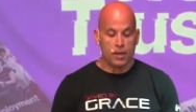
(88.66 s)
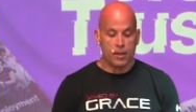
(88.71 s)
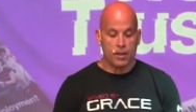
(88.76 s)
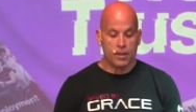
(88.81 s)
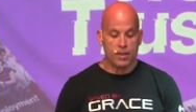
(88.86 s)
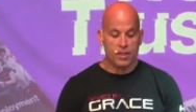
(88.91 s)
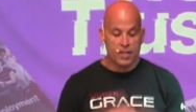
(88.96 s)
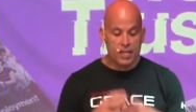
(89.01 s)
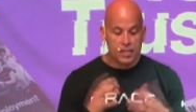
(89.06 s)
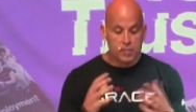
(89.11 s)

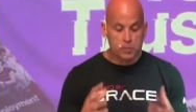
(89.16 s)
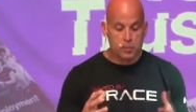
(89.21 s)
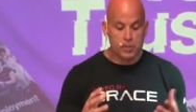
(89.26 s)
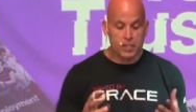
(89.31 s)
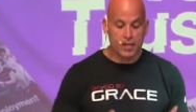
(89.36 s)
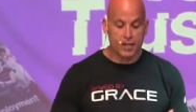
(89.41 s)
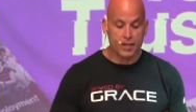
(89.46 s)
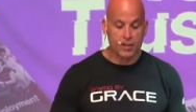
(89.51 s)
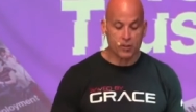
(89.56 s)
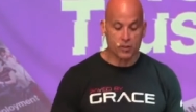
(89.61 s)
this
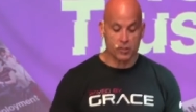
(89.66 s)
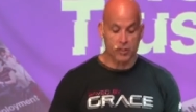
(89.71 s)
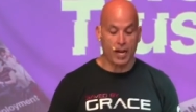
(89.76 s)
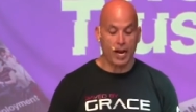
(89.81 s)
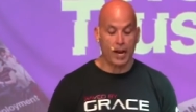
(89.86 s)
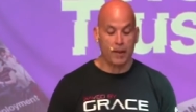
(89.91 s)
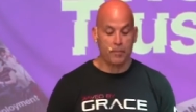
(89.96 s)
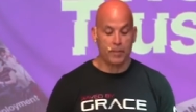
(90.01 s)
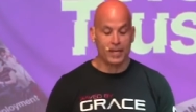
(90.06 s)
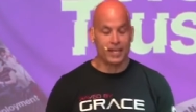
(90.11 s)
particular
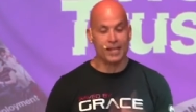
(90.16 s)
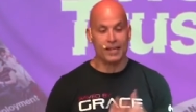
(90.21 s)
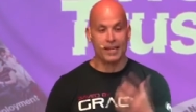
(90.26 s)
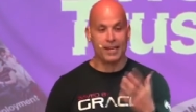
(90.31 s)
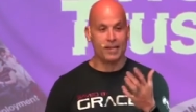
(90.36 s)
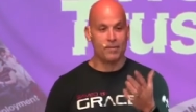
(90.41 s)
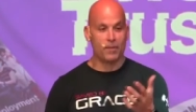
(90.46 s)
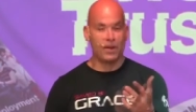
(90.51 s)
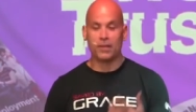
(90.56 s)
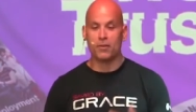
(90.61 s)
topic, and,
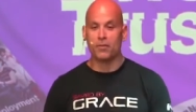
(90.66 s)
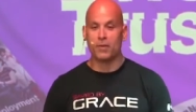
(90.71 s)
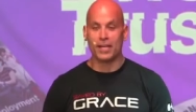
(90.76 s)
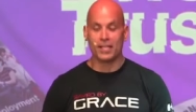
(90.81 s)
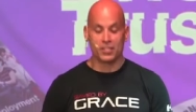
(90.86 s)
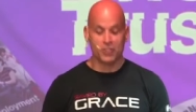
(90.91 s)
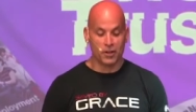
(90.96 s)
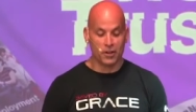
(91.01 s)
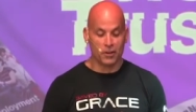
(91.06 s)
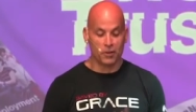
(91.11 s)
and by the way,
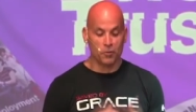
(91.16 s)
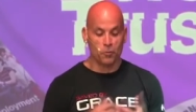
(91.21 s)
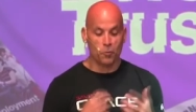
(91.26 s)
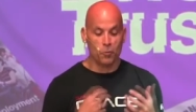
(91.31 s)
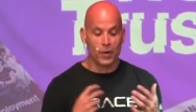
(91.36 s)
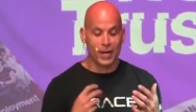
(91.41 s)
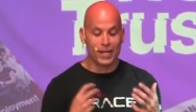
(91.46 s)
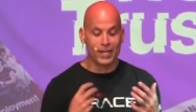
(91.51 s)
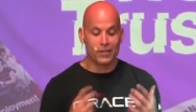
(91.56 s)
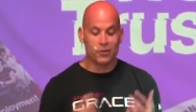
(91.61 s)
it's called
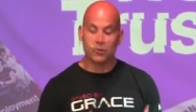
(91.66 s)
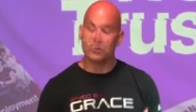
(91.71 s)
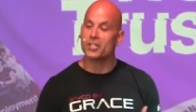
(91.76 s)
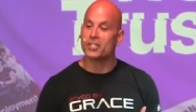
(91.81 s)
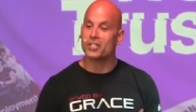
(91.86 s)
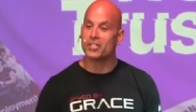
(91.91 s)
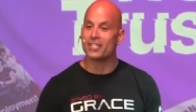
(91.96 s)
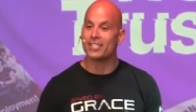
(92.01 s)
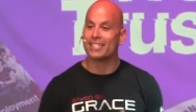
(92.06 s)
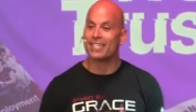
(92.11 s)
When
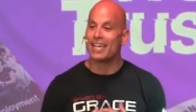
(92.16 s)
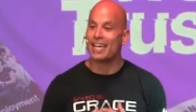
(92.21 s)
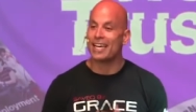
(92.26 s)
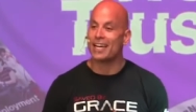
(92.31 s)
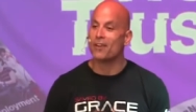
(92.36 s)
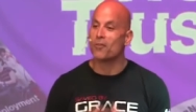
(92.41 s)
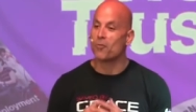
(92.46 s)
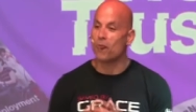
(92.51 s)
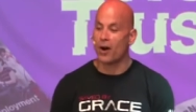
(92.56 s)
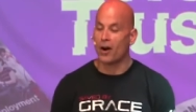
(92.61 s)
Christians Get
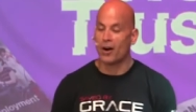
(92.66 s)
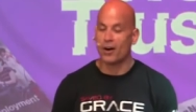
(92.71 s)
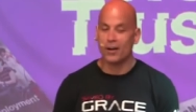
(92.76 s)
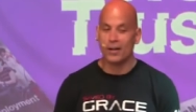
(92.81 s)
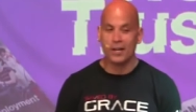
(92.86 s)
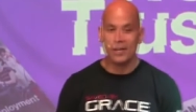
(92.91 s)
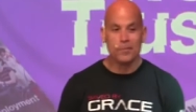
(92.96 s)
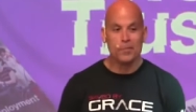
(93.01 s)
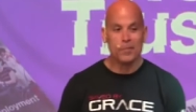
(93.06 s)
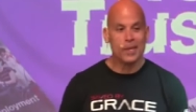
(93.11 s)
It
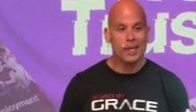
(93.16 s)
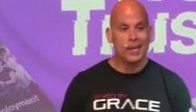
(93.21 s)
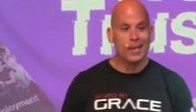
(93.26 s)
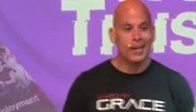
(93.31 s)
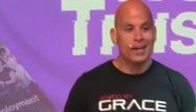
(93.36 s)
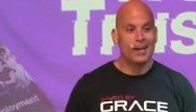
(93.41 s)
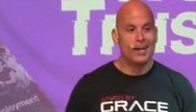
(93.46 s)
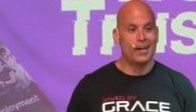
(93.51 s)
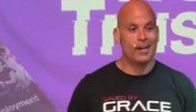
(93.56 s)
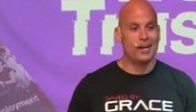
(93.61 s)
Wrong
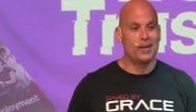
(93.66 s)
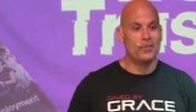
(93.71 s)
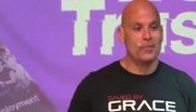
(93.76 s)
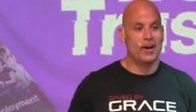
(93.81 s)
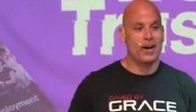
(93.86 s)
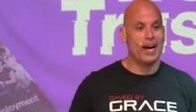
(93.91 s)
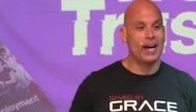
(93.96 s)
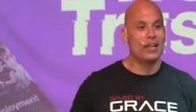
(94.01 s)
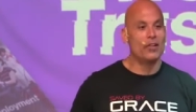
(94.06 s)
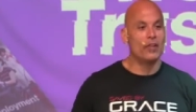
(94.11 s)
um,
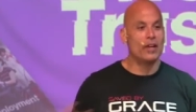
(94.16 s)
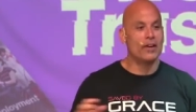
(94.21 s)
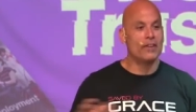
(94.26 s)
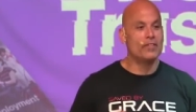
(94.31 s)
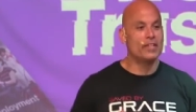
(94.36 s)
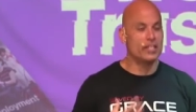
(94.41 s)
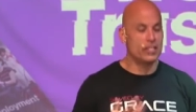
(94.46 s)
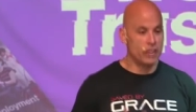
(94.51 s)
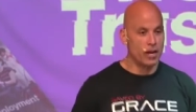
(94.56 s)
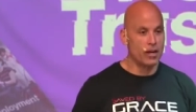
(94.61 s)
I love
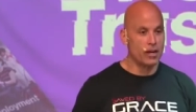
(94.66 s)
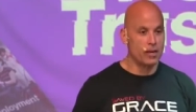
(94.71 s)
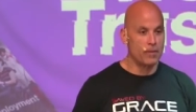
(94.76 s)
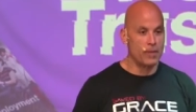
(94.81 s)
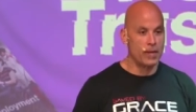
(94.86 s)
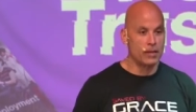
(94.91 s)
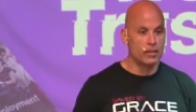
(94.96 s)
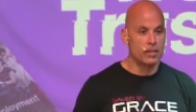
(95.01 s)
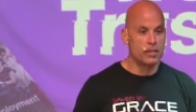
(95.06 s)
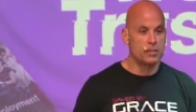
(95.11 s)
to talk
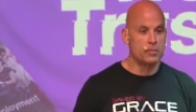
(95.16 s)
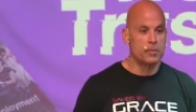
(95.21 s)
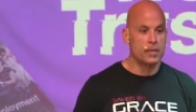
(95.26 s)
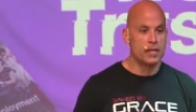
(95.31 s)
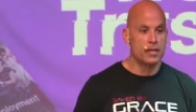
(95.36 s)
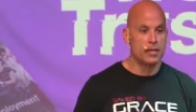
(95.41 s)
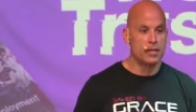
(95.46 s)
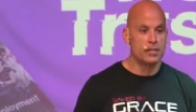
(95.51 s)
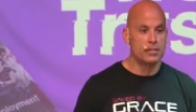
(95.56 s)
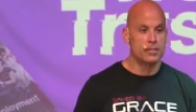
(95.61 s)
about this
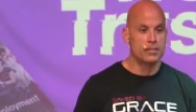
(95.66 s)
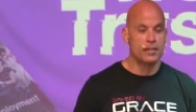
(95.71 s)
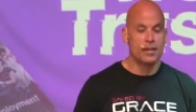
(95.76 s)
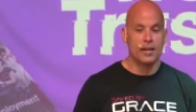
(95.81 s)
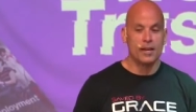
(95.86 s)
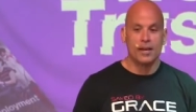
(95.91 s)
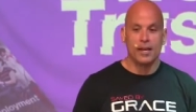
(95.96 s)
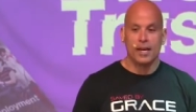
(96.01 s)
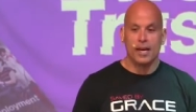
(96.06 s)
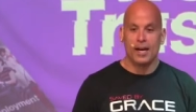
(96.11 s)
because
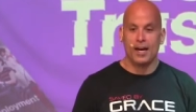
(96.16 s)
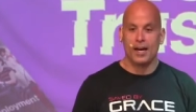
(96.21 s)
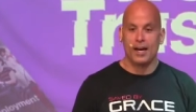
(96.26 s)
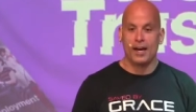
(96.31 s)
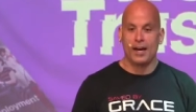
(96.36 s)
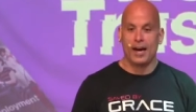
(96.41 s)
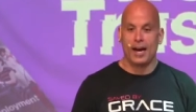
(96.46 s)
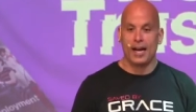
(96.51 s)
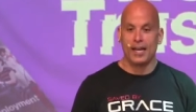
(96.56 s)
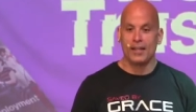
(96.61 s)

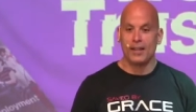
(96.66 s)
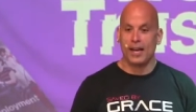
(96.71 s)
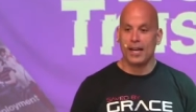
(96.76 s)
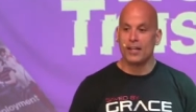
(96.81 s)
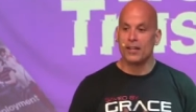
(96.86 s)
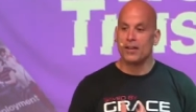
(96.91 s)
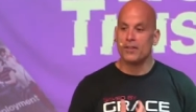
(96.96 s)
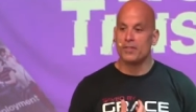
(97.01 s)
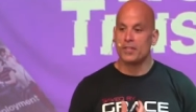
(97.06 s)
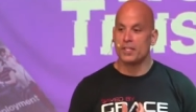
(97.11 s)
uh, I, I
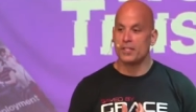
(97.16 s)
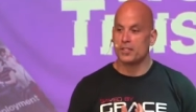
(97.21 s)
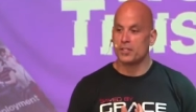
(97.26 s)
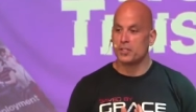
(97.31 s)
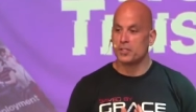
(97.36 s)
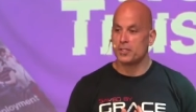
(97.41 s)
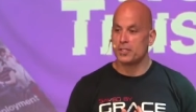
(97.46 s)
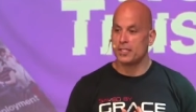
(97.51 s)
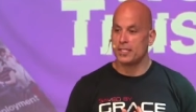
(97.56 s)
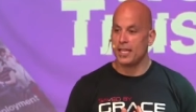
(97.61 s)
love to
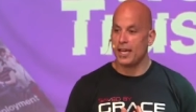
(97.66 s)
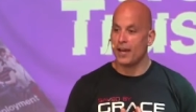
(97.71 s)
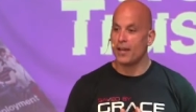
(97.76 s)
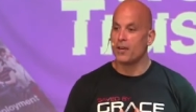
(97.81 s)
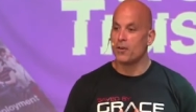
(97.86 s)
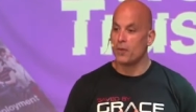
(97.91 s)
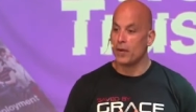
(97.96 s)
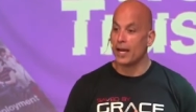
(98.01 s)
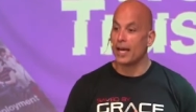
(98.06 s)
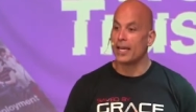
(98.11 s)
tell
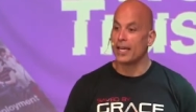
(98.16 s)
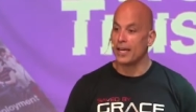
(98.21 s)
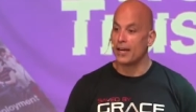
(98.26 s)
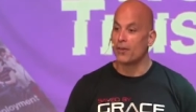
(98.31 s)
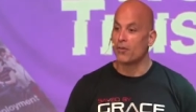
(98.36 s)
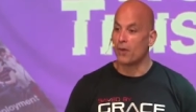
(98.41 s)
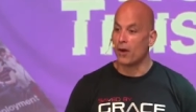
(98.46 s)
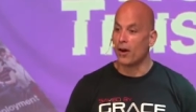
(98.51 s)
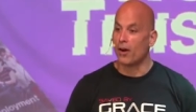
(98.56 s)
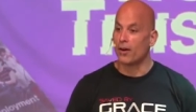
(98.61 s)
you when I get it
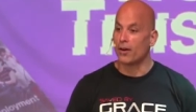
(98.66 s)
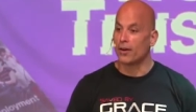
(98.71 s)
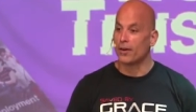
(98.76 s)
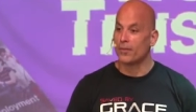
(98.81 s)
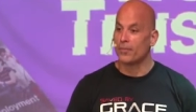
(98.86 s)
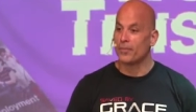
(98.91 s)
wrong.